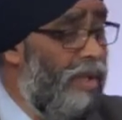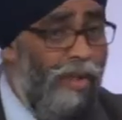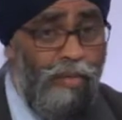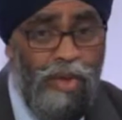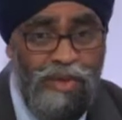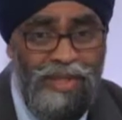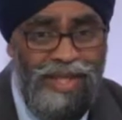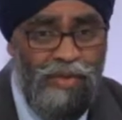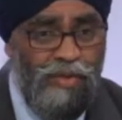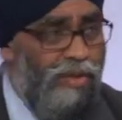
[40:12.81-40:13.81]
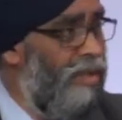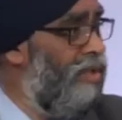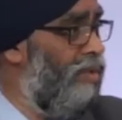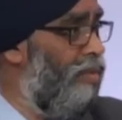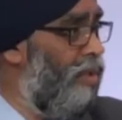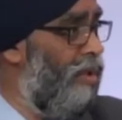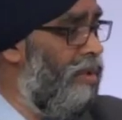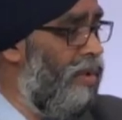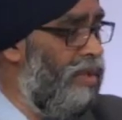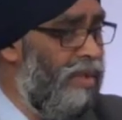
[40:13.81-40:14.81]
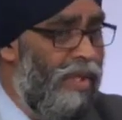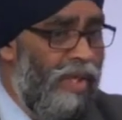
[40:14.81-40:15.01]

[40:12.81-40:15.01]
Multilateralism is important to us.